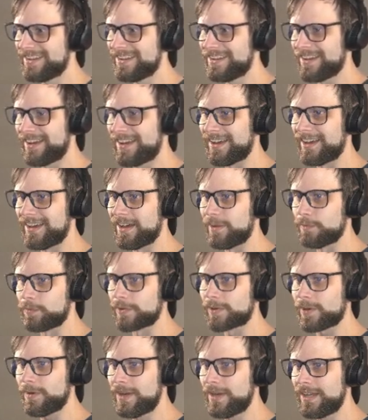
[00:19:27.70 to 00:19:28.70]
Uh,
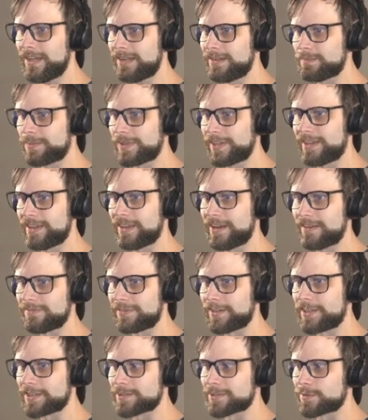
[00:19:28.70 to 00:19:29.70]
we'll go ahead and play that
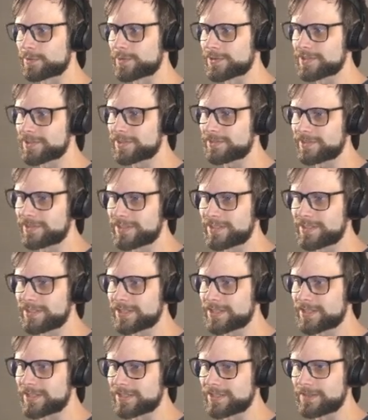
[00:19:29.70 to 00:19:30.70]
Flesh Gorger. This is
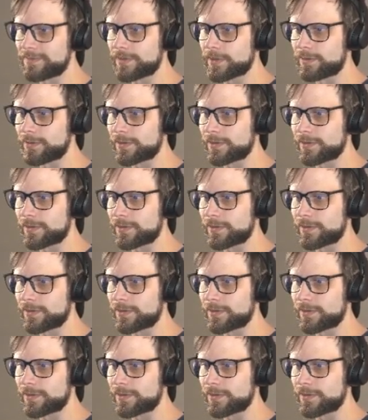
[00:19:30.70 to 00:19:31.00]
just a difficult